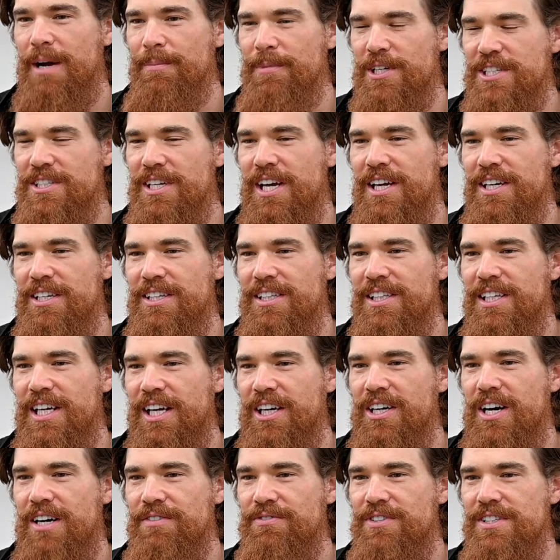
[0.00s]
excited to
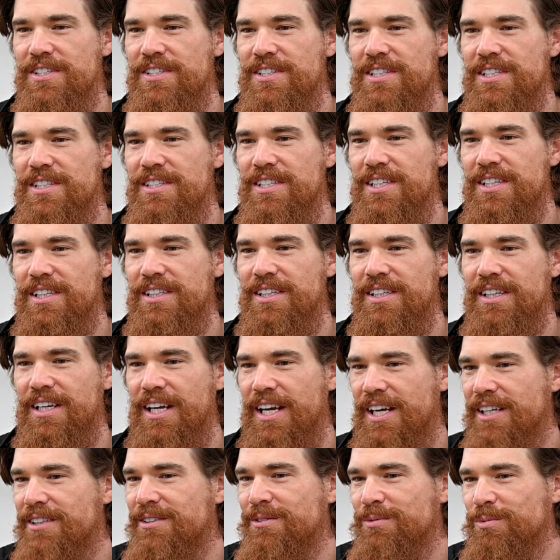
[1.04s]
kick off this season
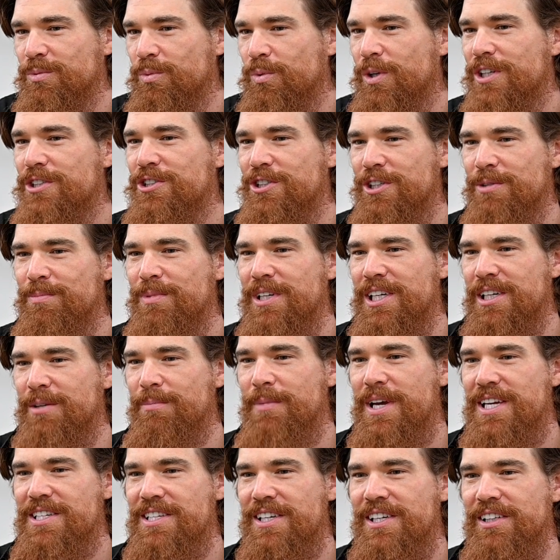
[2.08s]
and what should be an
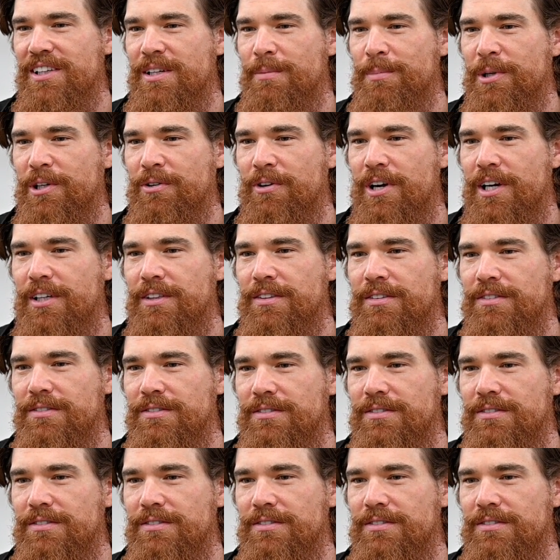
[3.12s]
amazing Olympic run.